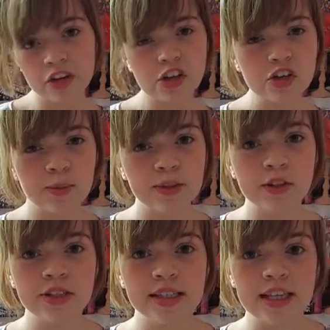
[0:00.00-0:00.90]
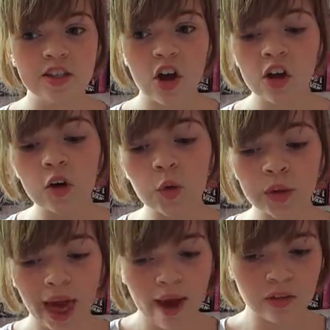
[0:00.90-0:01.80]
YouTuber uses this song, or
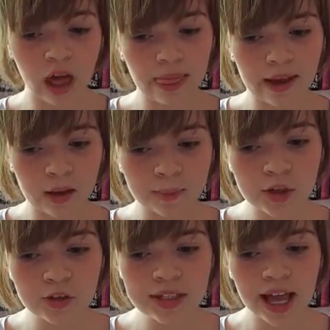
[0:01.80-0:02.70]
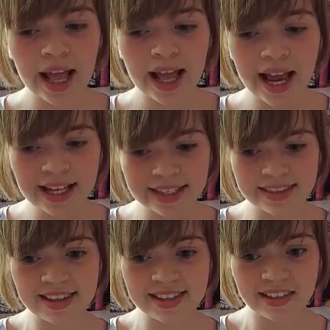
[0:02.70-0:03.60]
they have it on their computer. It's
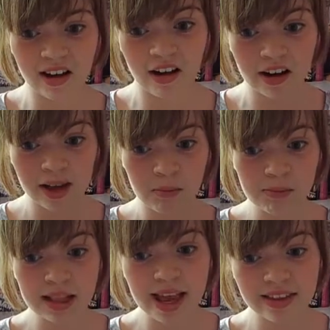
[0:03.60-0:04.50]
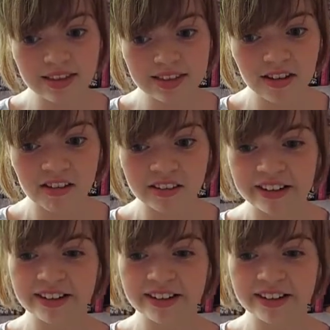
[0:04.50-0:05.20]
this song. Play the song.